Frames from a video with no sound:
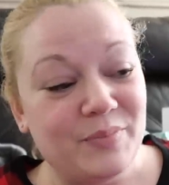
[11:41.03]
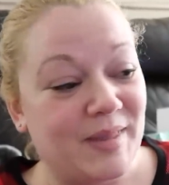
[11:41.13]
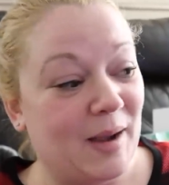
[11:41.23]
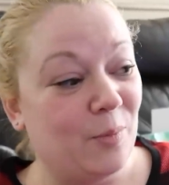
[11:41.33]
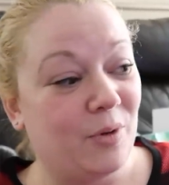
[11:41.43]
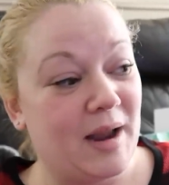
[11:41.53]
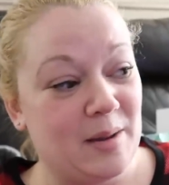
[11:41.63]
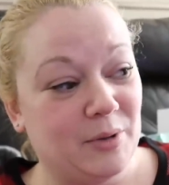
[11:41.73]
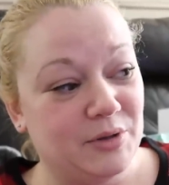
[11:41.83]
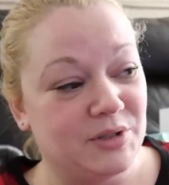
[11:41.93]
that we're
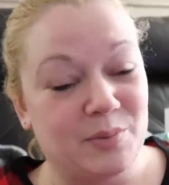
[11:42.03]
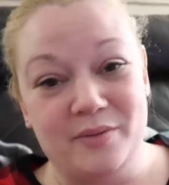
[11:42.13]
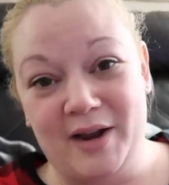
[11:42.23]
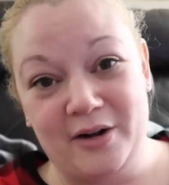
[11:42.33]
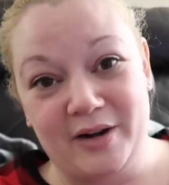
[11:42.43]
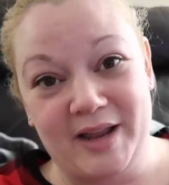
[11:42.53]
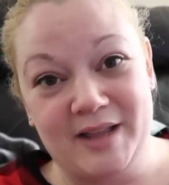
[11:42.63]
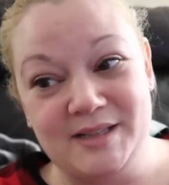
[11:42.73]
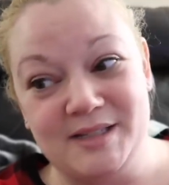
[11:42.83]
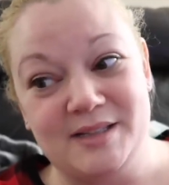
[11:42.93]
able to provide our
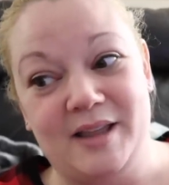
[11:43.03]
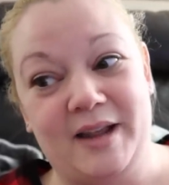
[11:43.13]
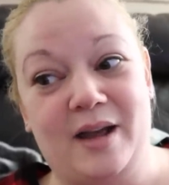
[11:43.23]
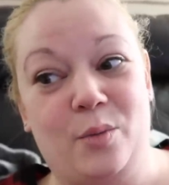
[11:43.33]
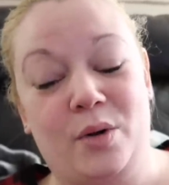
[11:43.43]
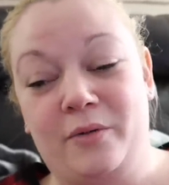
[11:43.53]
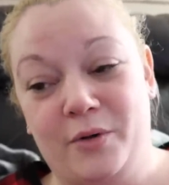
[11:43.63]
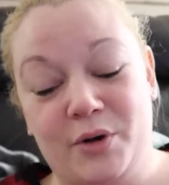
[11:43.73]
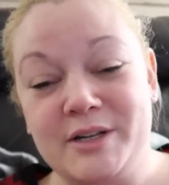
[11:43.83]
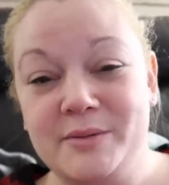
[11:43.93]
kids like a
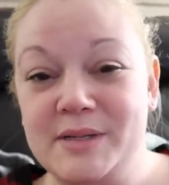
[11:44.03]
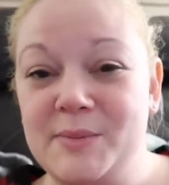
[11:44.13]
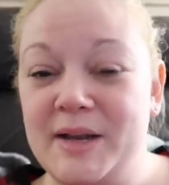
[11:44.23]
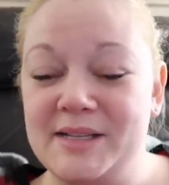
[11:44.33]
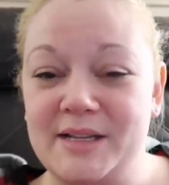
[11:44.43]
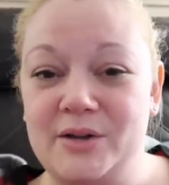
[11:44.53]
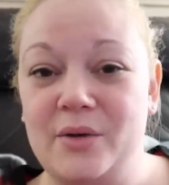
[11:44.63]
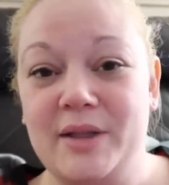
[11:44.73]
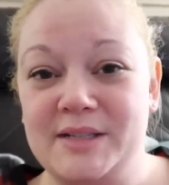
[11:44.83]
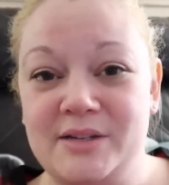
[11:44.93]
wonderful Christmas because I
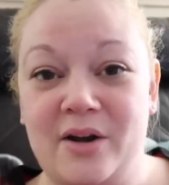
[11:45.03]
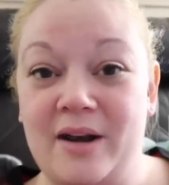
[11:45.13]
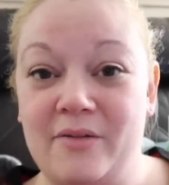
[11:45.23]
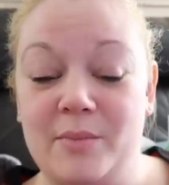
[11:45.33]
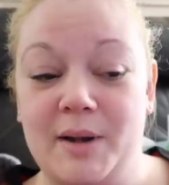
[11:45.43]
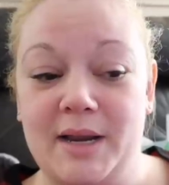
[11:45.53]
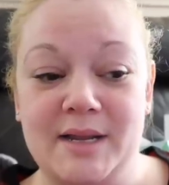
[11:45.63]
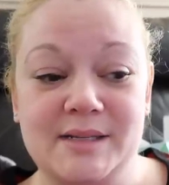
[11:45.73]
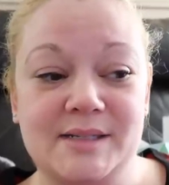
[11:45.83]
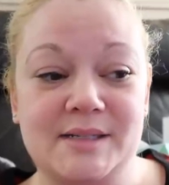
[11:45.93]
know that's not
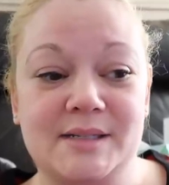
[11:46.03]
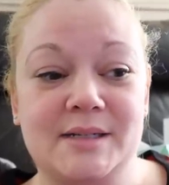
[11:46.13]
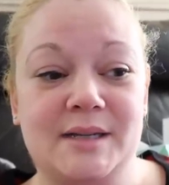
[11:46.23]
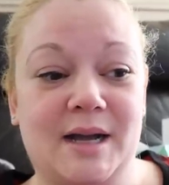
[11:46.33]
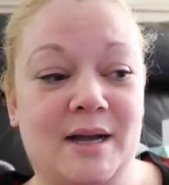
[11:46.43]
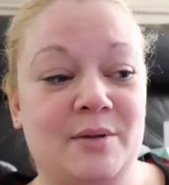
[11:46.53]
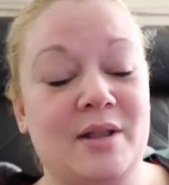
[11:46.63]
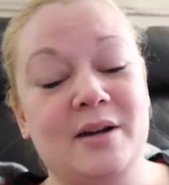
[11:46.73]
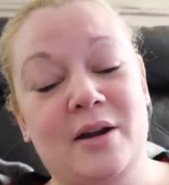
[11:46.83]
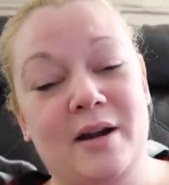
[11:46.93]
everybody's um,
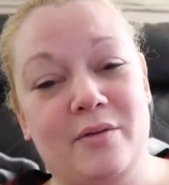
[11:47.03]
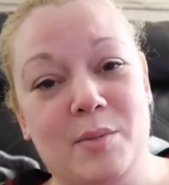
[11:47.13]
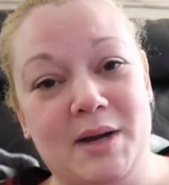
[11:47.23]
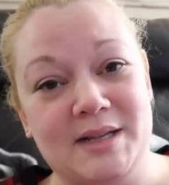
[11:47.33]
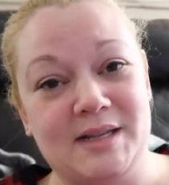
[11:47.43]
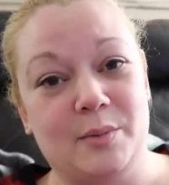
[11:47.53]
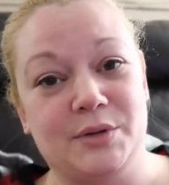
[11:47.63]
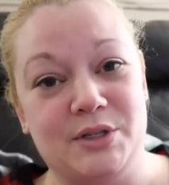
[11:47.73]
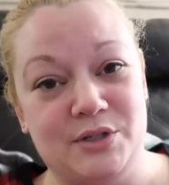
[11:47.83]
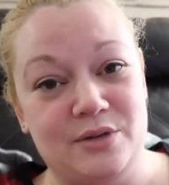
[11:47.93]
uh, not everybody is
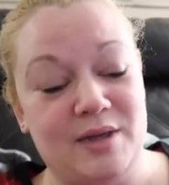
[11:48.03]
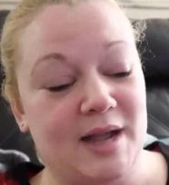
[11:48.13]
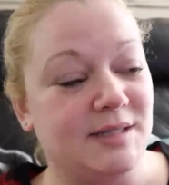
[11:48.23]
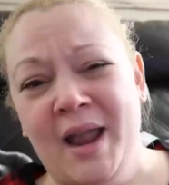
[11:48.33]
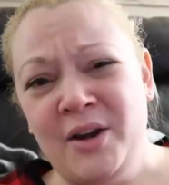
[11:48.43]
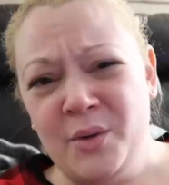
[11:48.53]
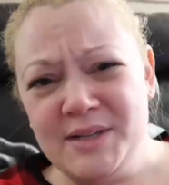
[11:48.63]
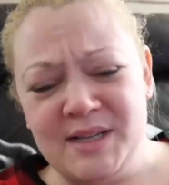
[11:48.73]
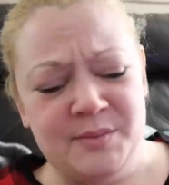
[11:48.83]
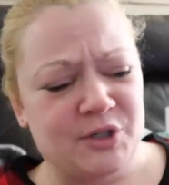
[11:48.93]
able to do that. I know
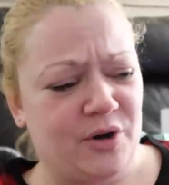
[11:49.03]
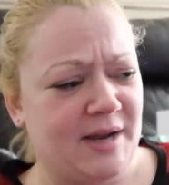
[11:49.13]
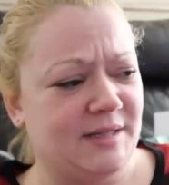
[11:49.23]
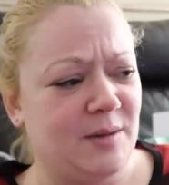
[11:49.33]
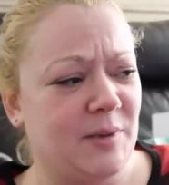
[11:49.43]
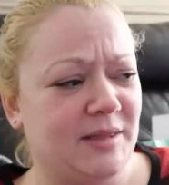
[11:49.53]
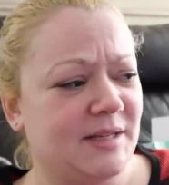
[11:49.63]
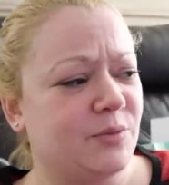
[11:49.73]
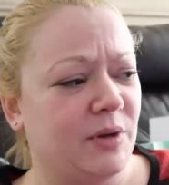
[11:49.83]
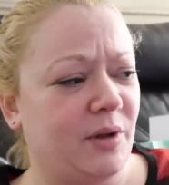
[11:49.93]
it seems crazy, but
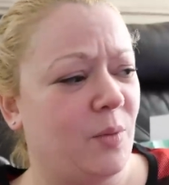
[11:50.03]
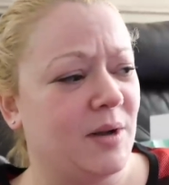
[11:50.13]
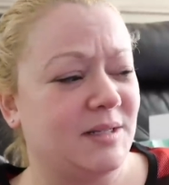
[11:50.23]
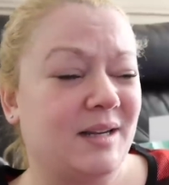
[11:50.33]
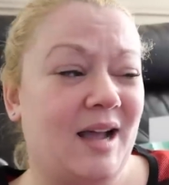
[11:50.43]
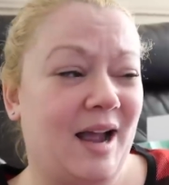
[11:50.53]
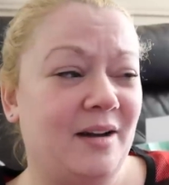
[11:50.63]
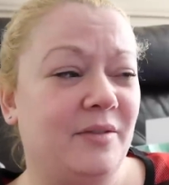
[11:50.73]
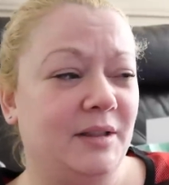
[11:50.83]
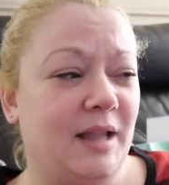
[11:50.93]
this really was a kind
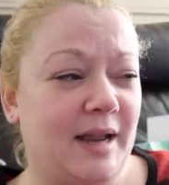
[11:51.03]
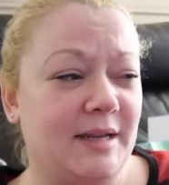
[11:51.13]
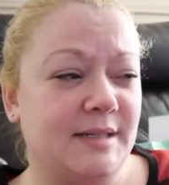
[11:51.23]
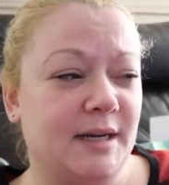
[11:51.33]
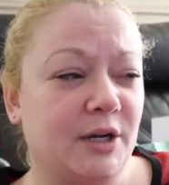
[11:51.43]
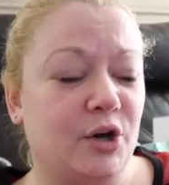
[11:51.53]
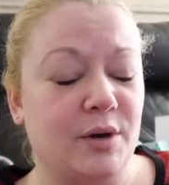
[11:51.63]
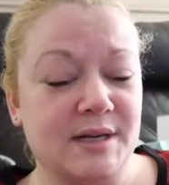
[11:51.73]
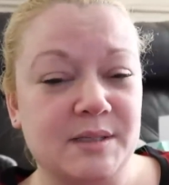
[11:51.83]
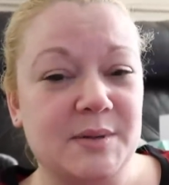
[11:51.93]
of a light
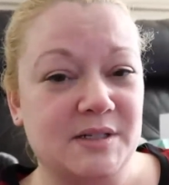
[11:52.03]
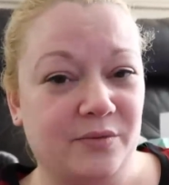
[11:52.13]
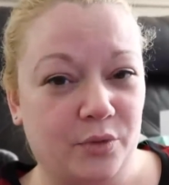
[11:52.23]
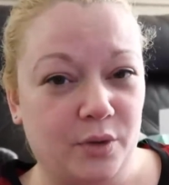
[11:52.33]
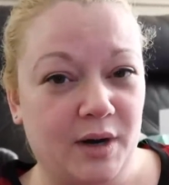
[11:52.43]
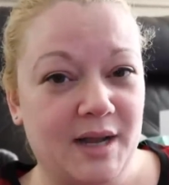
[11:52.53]
Christmas for